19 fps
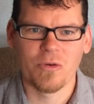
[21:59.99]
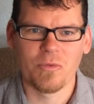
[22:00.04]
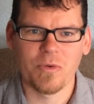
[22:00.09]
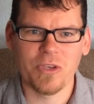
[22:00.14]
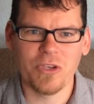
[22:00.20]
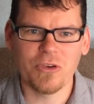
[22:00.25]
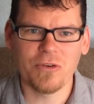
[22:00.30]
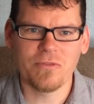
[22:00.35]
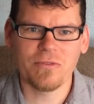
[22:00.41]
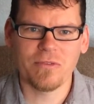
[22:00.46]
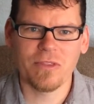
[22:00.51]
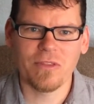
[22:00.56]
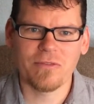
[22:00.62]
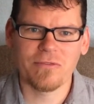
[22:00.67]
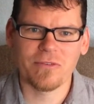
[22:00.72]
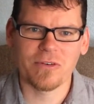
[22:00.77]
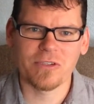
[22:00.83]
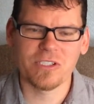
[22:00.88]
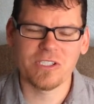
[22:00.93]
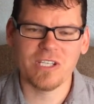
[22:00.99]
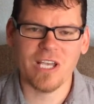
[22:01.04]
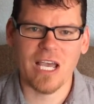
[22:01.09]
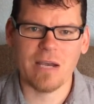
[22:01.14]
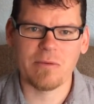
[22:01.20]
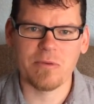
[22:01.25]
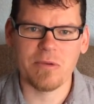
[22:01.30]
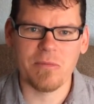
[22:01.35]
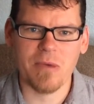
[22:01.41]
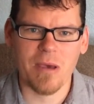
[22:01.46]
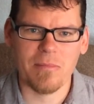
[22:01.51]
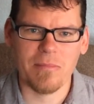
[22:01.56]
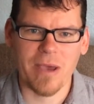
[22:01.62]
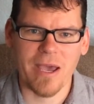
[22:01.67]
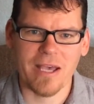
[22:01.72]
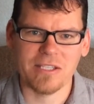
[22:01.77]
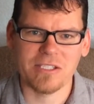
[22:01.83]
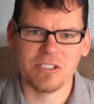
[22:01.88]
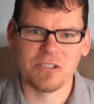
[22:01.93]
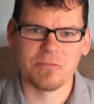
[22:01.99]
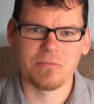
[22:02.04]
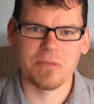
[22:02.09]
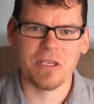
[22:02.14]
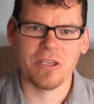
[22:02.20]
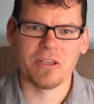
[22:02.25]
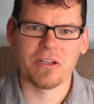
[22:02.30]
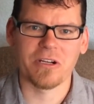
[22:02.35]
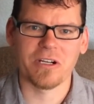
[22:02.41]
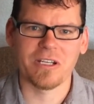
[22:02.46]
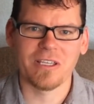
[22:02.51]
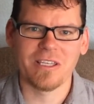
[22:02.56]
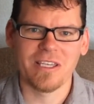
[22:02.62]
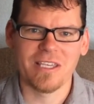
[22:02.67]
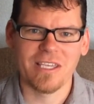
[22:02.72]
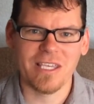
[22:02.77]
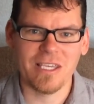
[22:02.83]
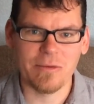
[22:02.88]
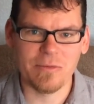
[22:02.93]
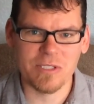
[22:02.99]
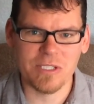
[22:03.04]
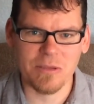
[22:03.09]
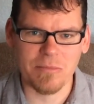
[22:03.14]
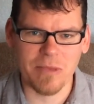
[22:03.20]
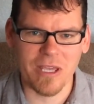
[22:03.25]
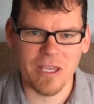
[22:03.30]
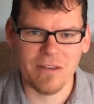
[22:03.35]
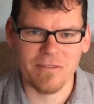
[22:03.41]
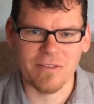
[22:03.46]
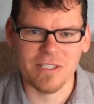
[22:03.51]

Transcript: We knew from the first time we met Pastor Miller, he was a man of